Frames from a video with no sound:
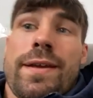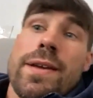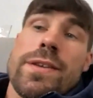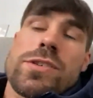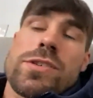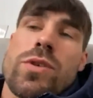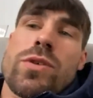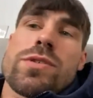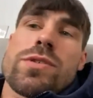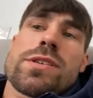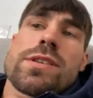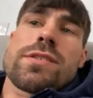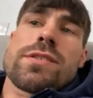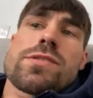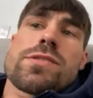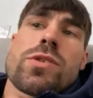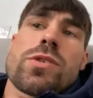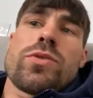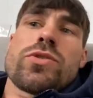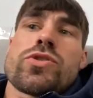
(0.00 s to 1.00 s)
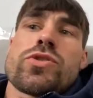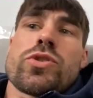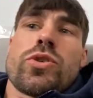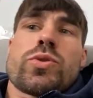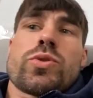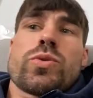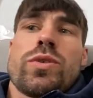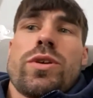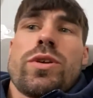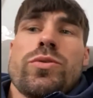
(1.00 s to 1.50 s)
So, so, so is
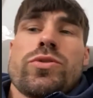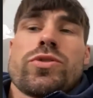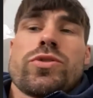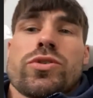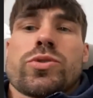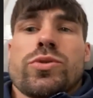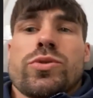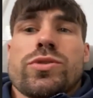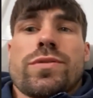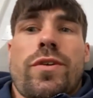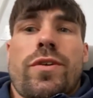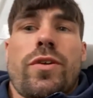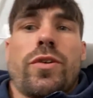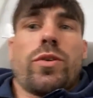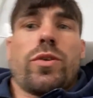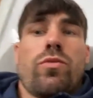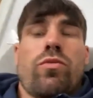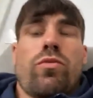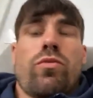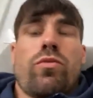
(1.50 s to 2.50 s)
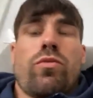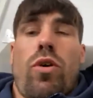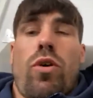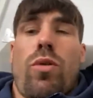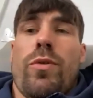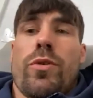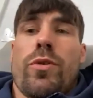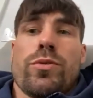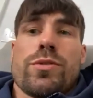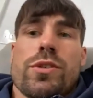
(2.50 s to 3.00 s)
Joshua though. Joshua's a very good role
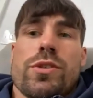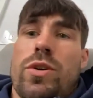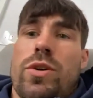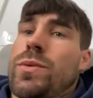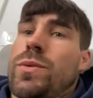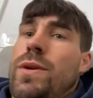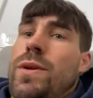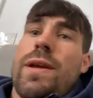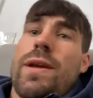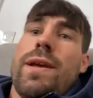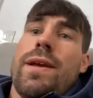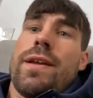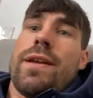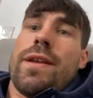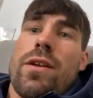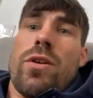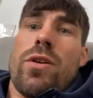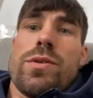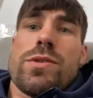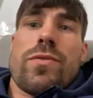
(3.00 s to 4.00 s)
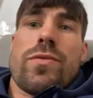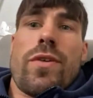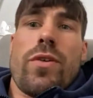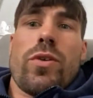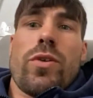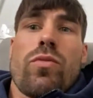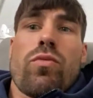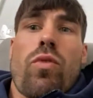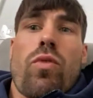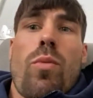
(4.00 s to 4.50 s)
model. So, you know, he's a very
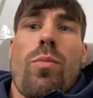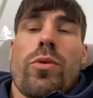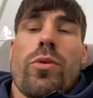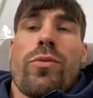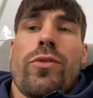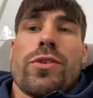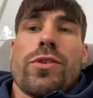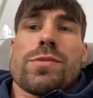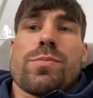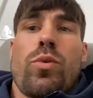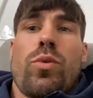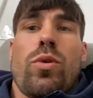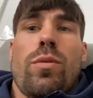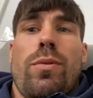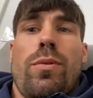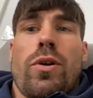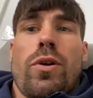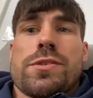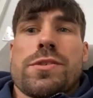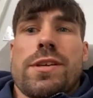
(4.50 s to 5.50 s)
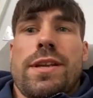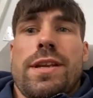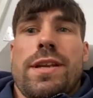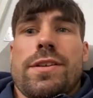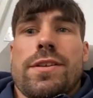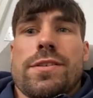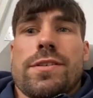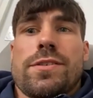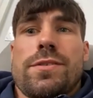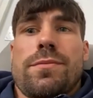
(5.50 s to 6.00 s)
good role model for the sport of boxing. He
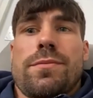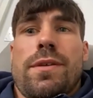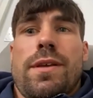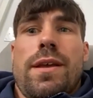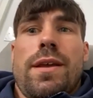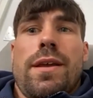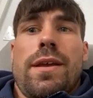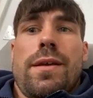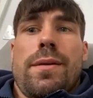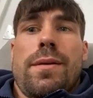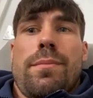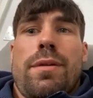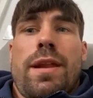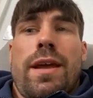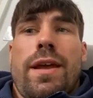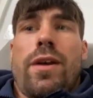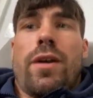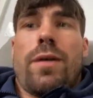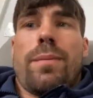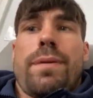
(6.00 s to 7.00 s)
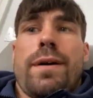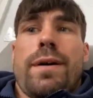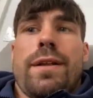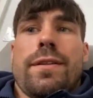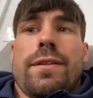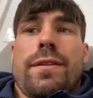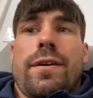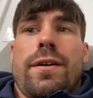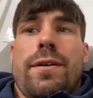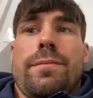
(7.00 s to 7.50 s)
doesn't play up,
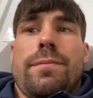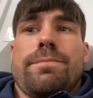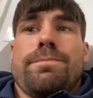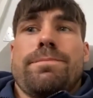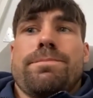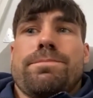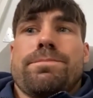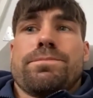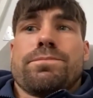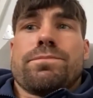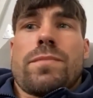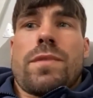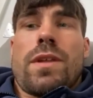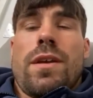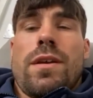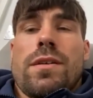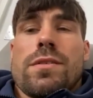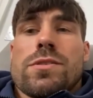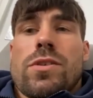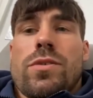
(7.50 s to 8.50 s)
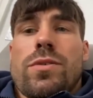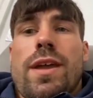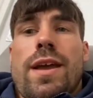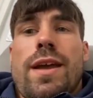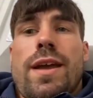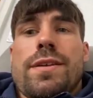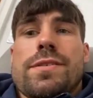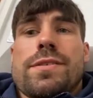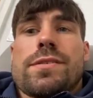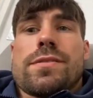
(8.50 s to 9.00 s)
and um, so yeah,
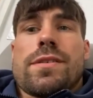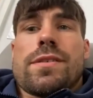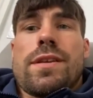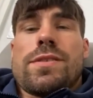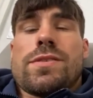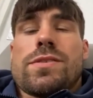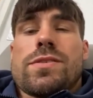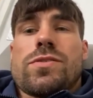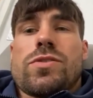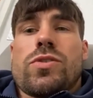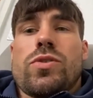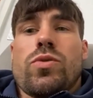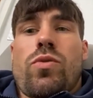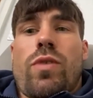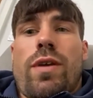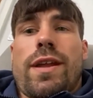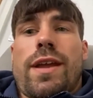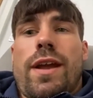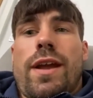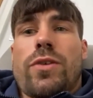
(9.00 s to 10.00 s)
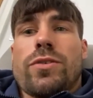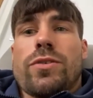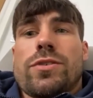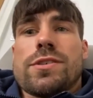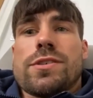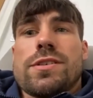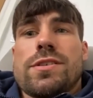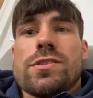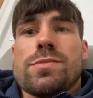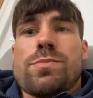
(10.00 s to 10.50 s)
it's, it's two great
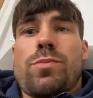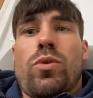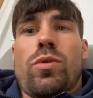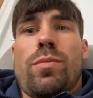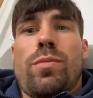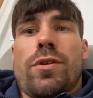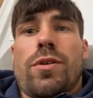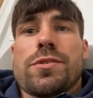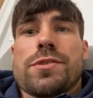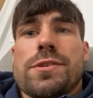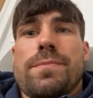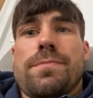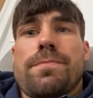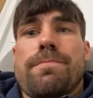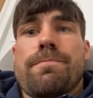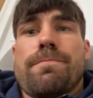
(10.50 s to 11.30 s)
characters in the sport of boxing.